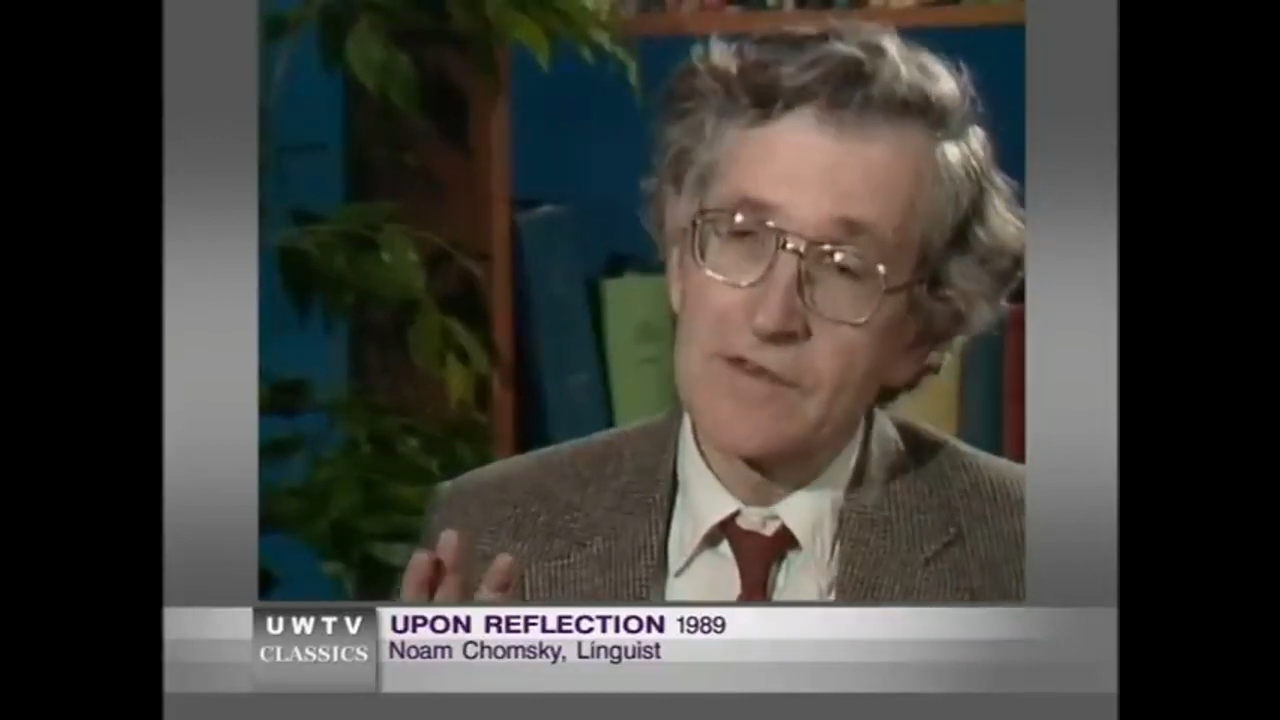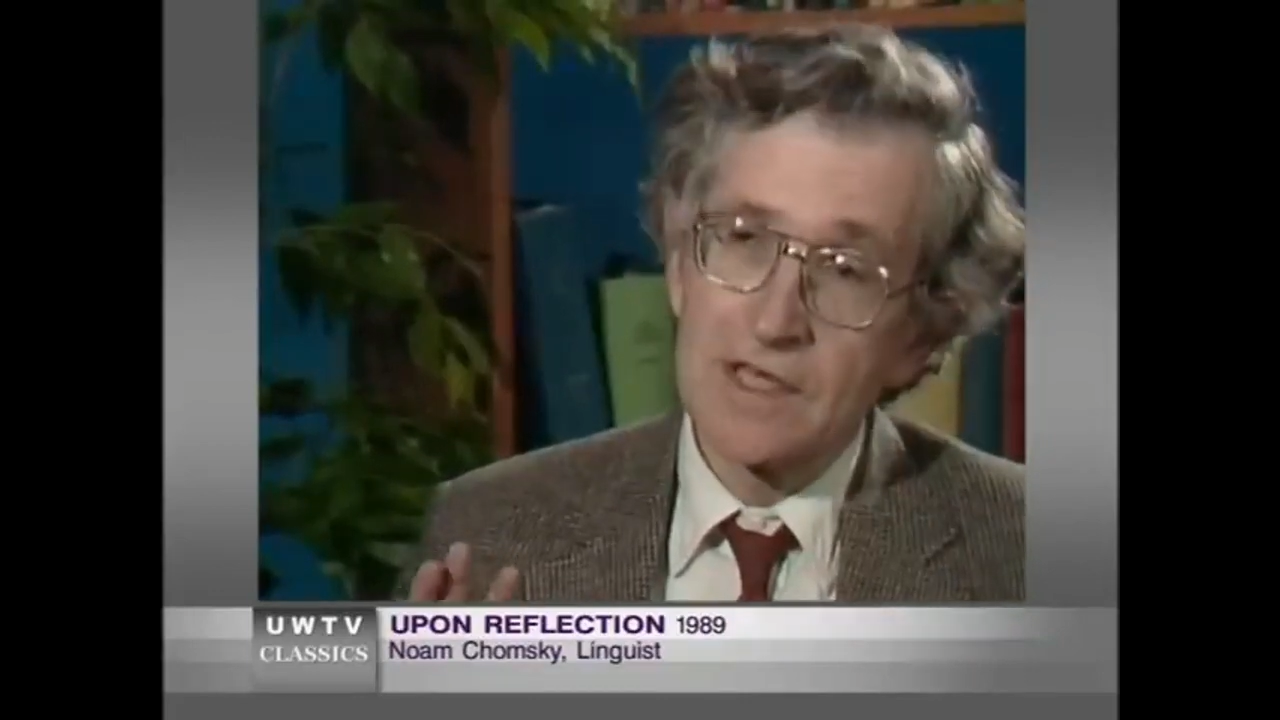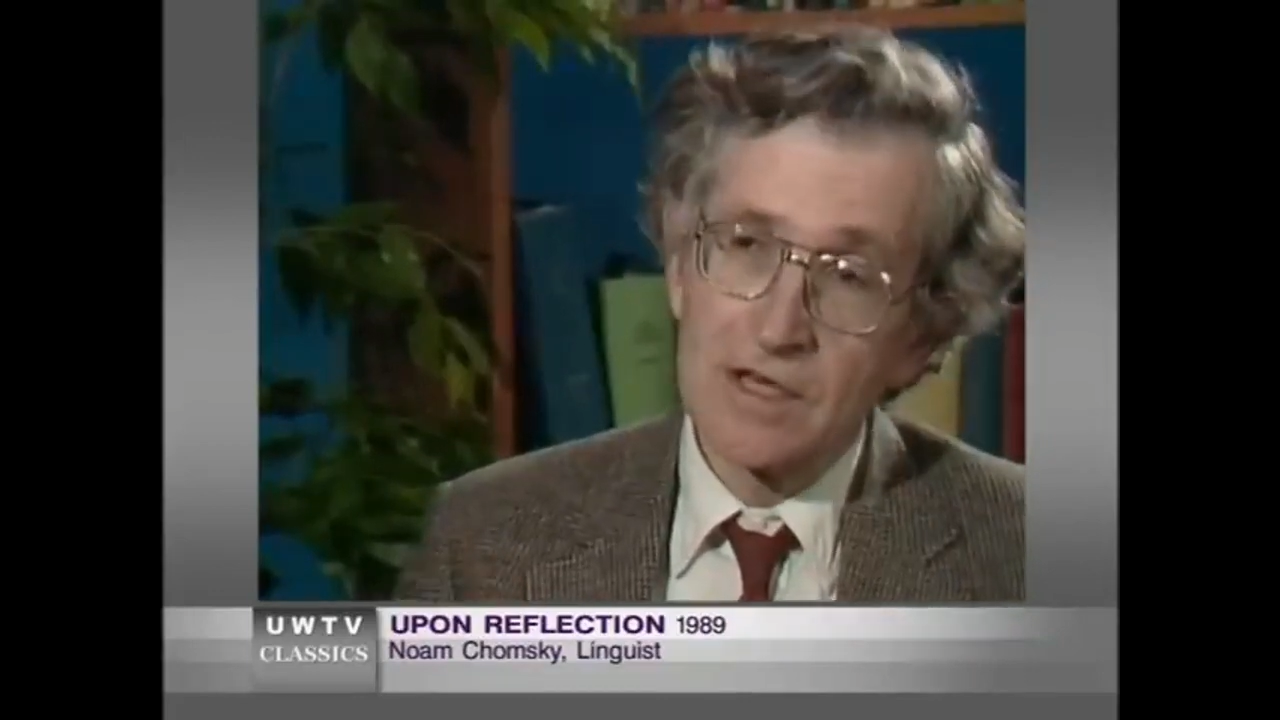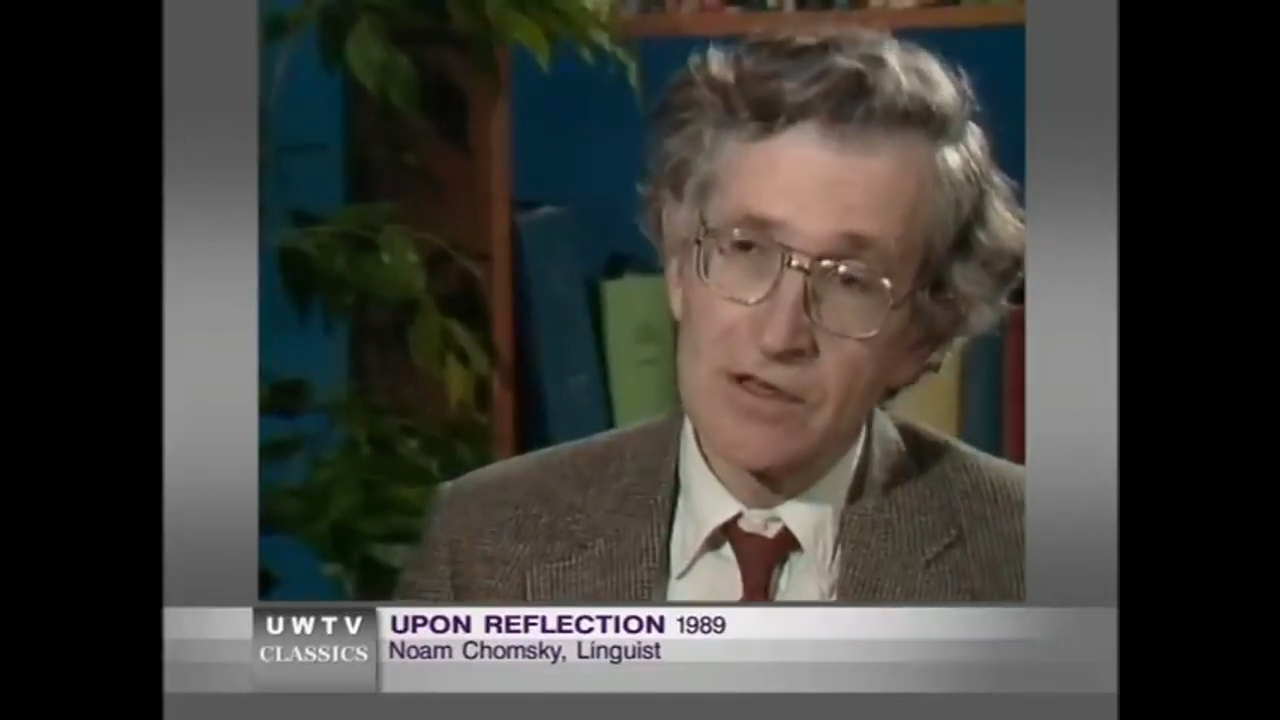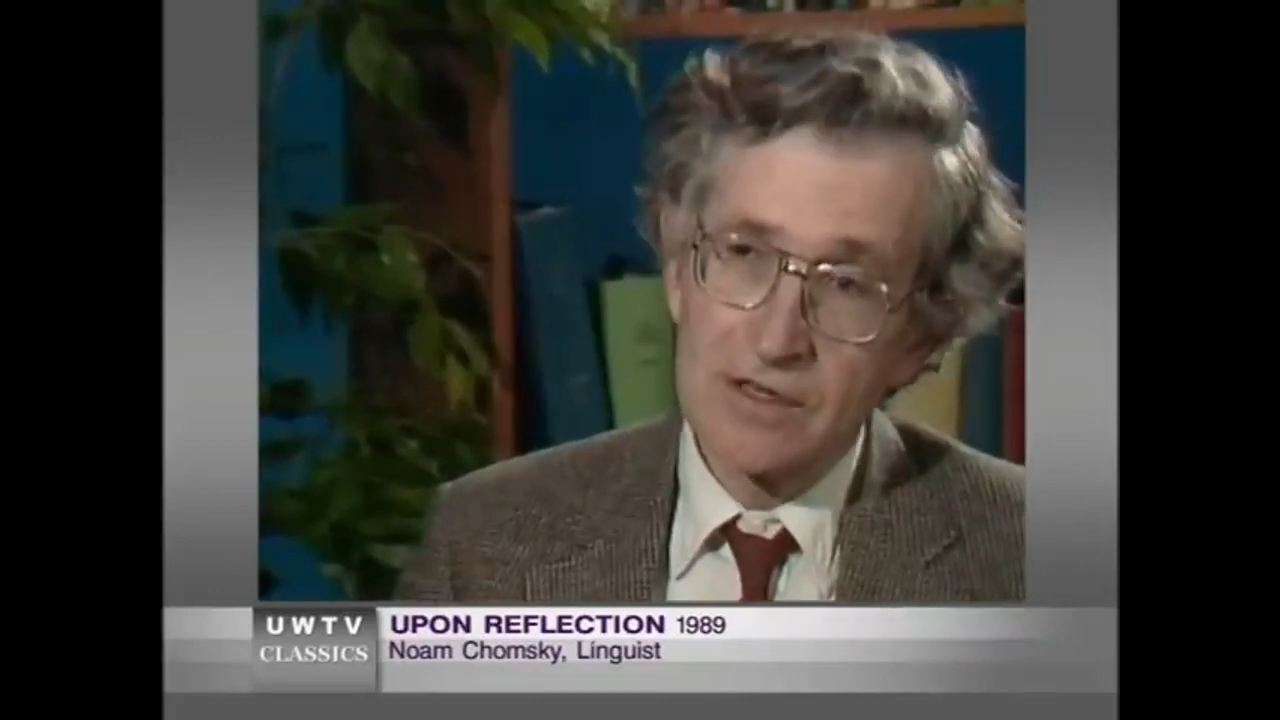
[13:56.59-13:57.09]

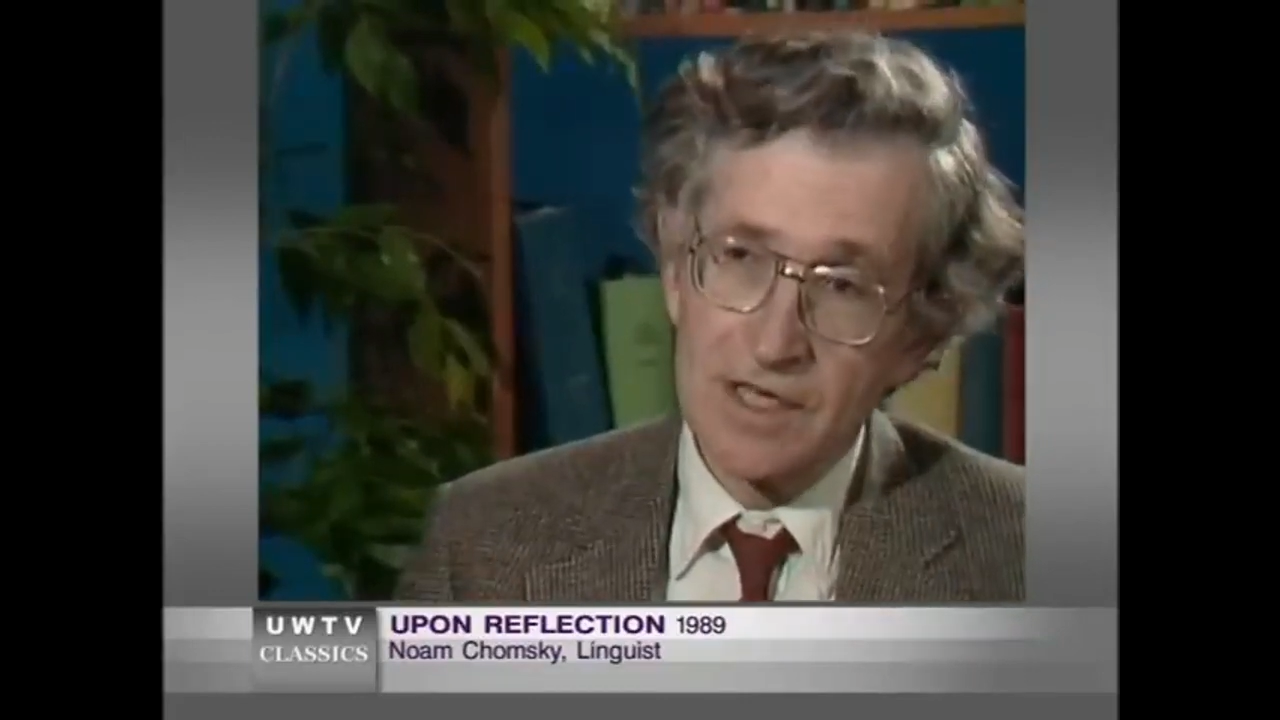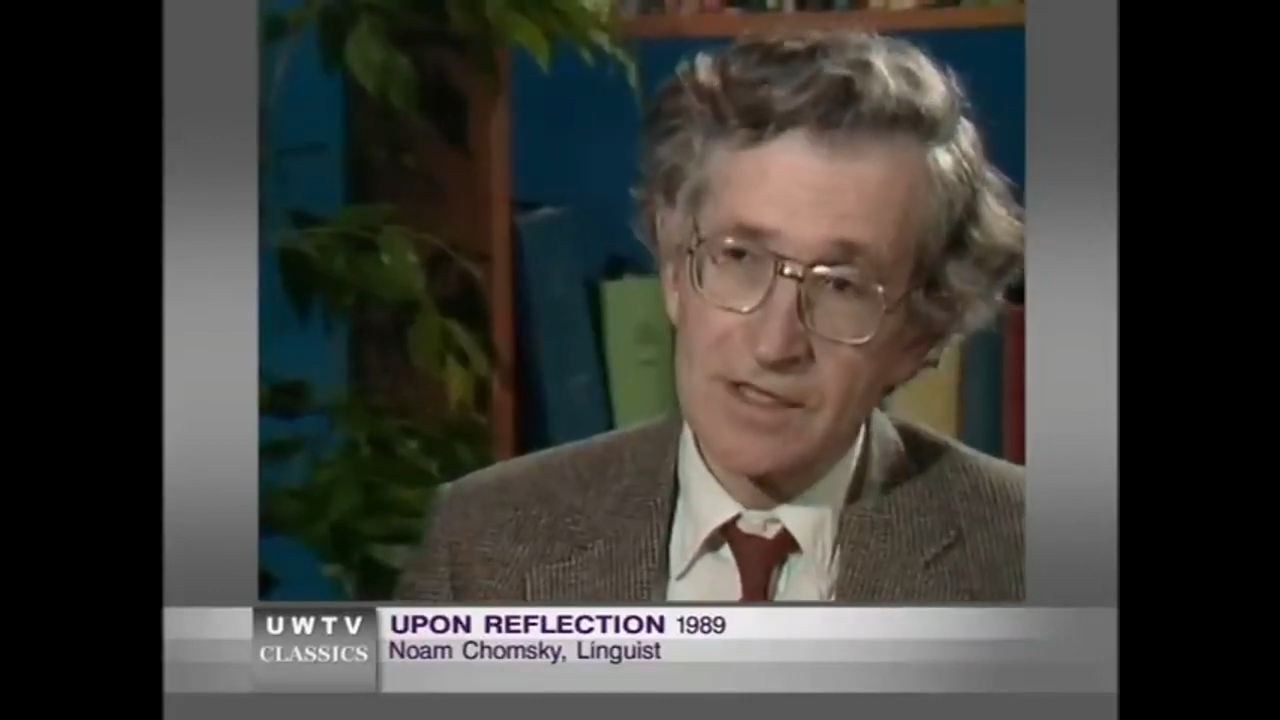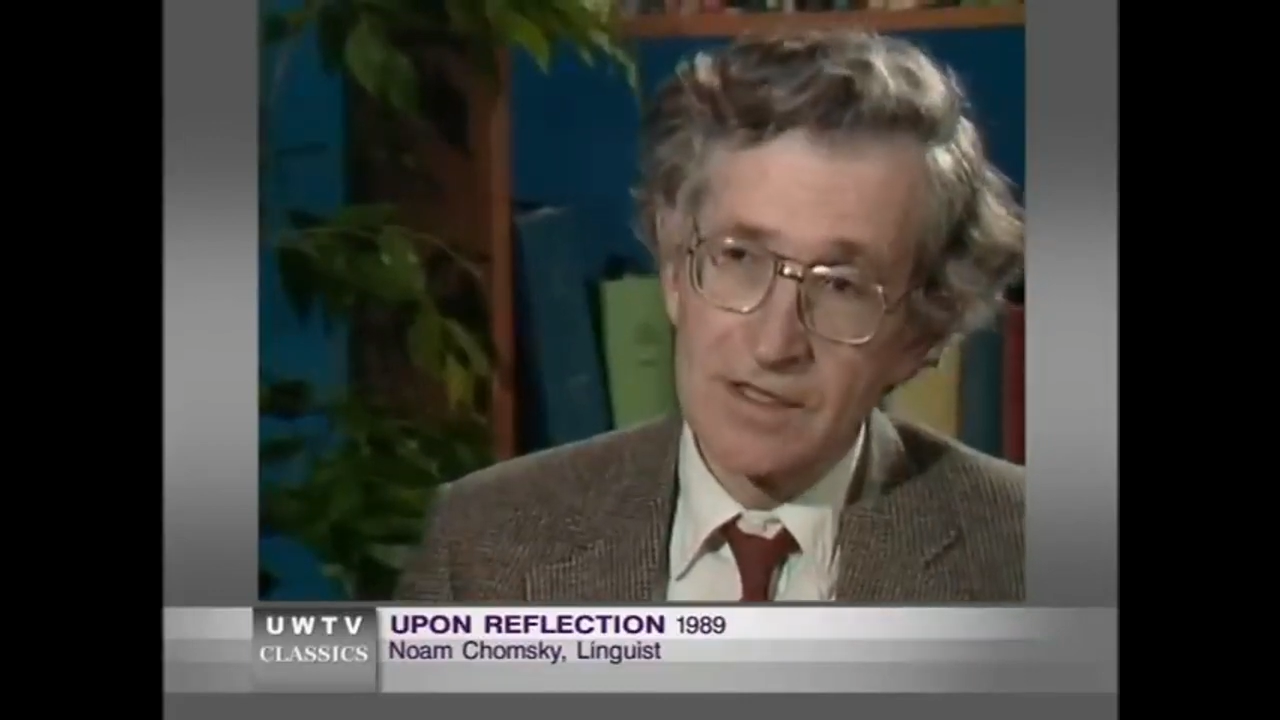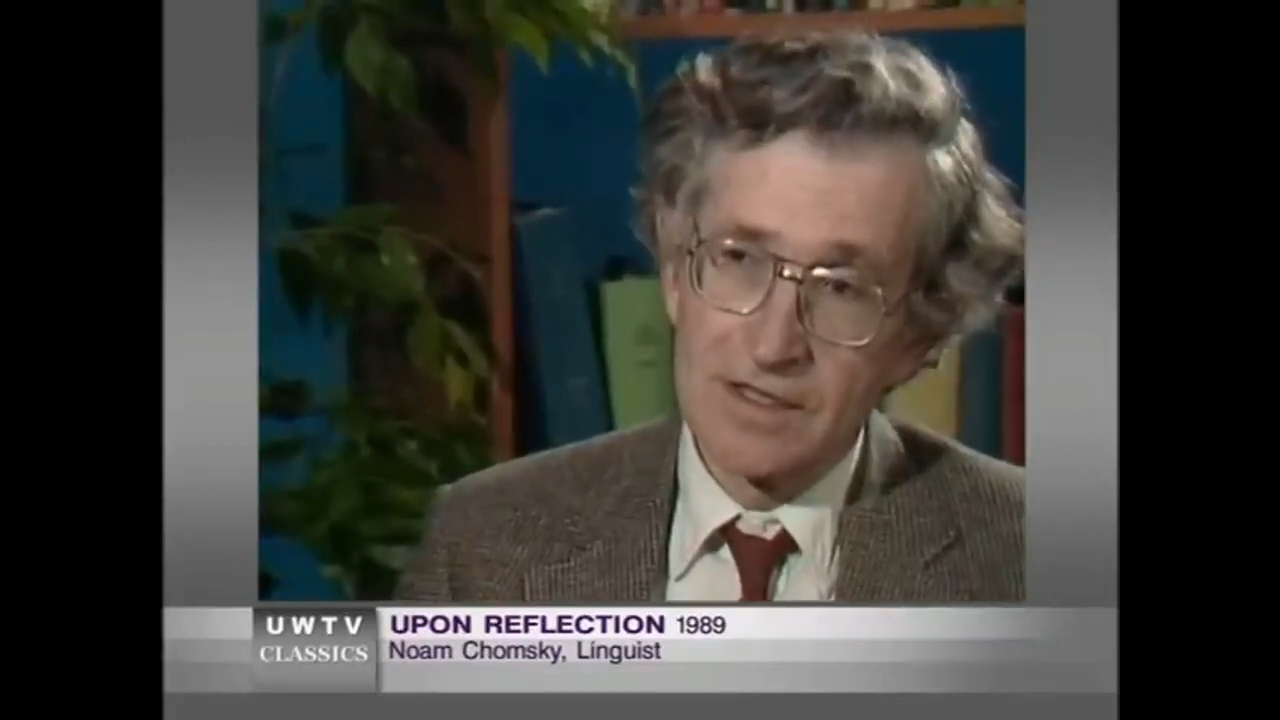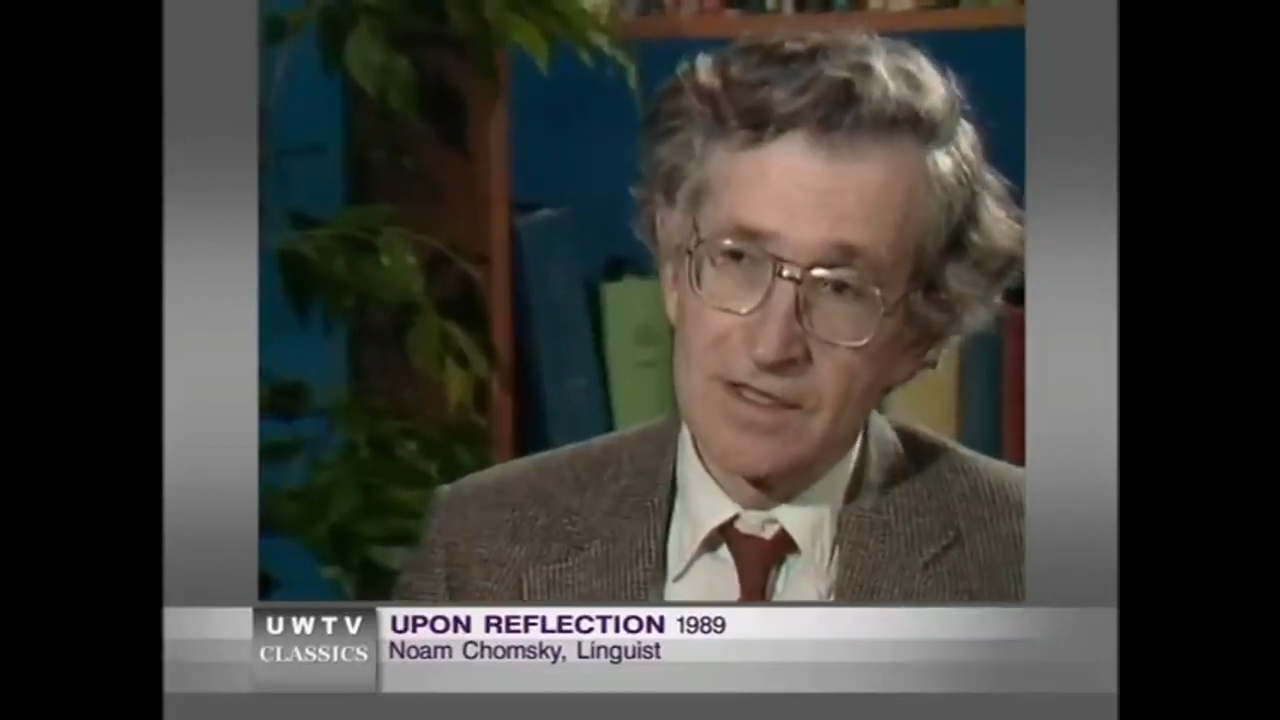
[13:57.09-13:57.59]
decoding